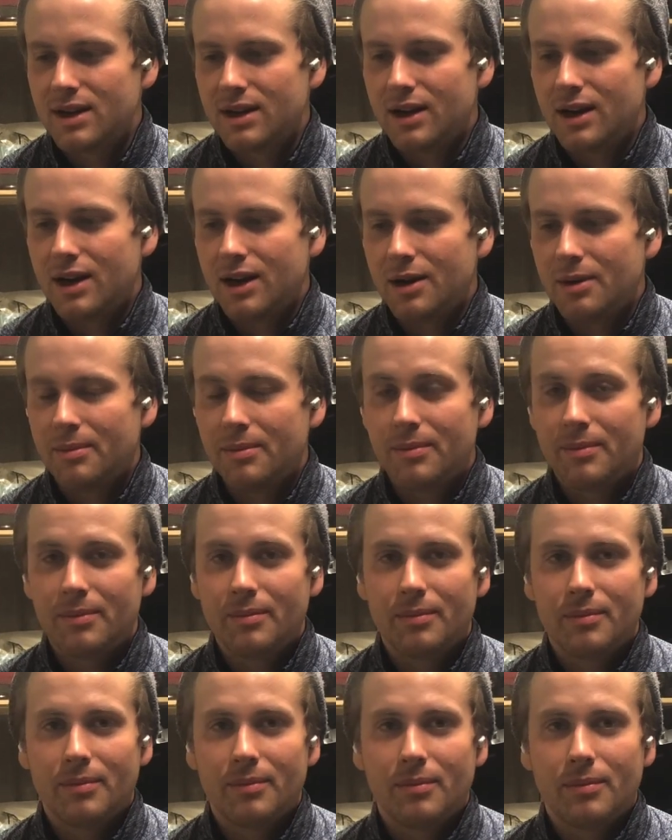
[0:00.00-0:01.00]
Um,
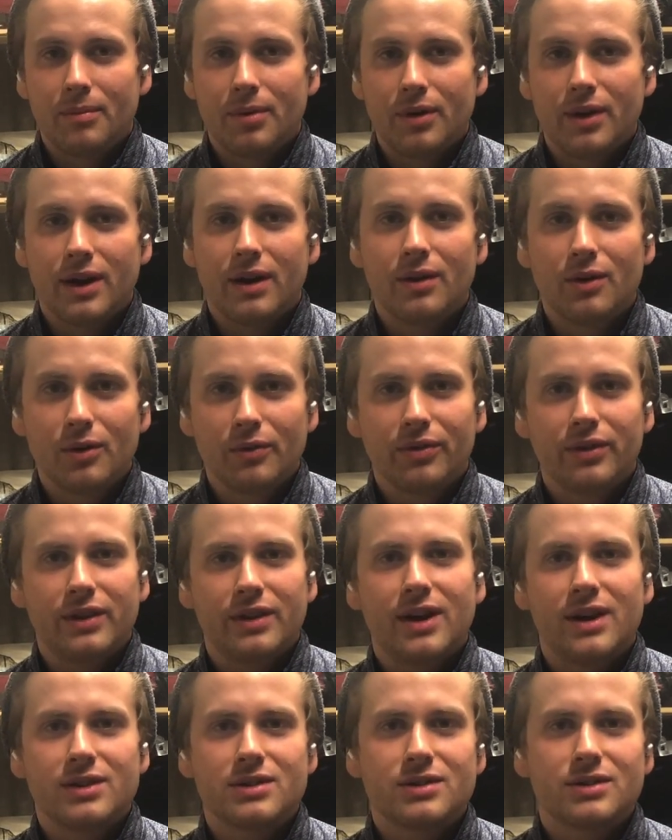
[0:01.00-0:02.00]
but yeah, hopefully
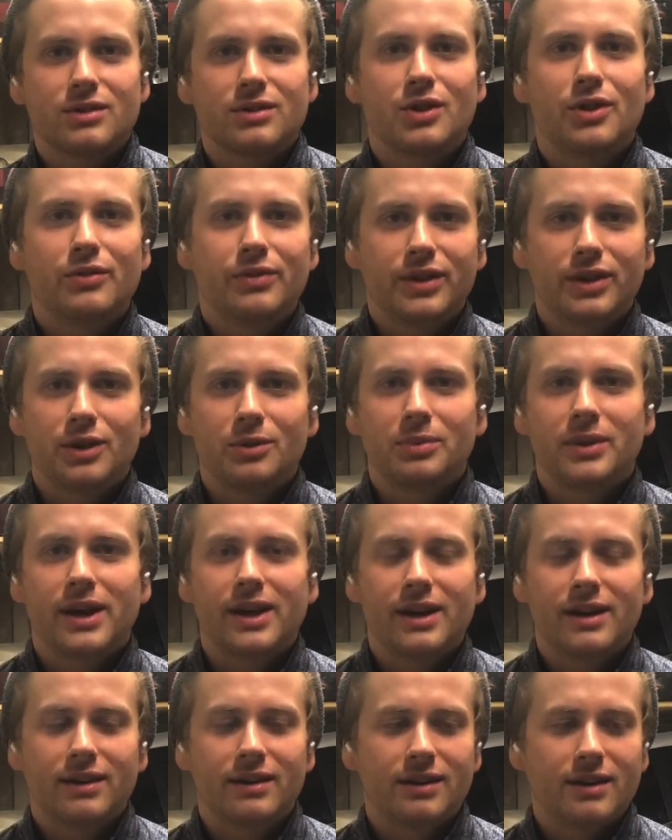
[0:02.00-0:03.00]
that's covered the
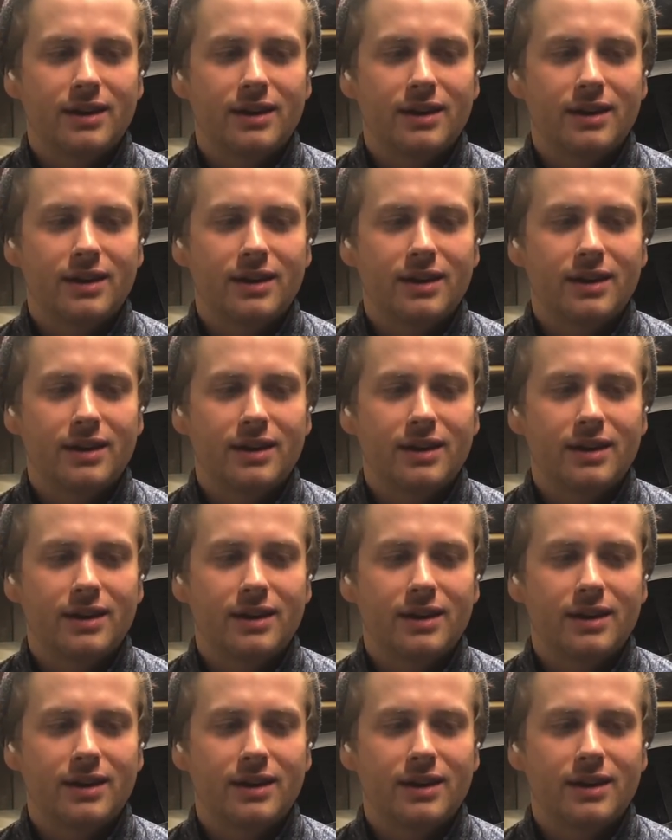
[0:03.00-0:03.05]
update.